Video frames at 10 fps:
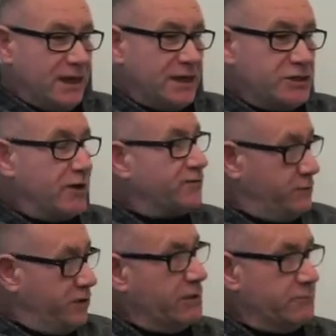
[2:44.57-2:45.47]
And you have to
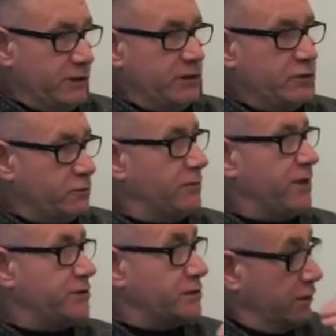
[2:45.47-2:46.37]
be somebody who's
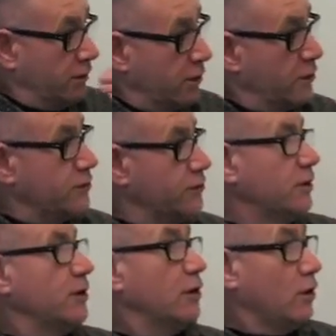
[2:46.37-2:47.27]
prepared to learn
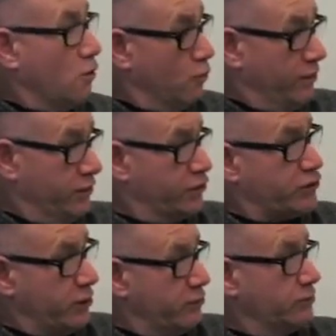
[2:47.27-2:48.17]
along with the
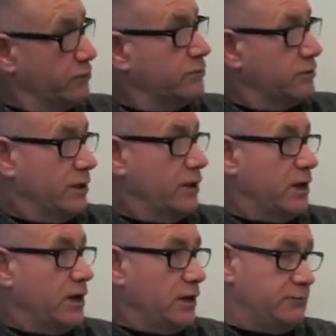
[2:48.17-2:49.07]
student,
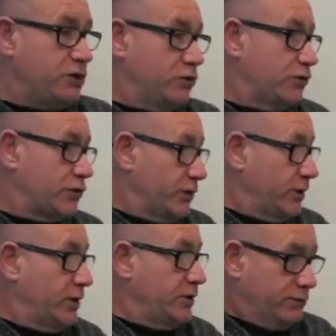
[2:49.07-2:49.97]
because
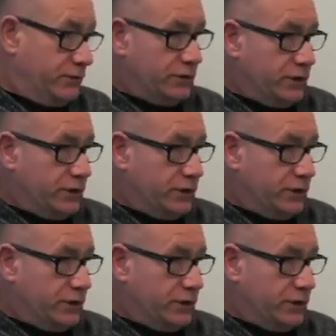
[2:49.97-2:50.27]
the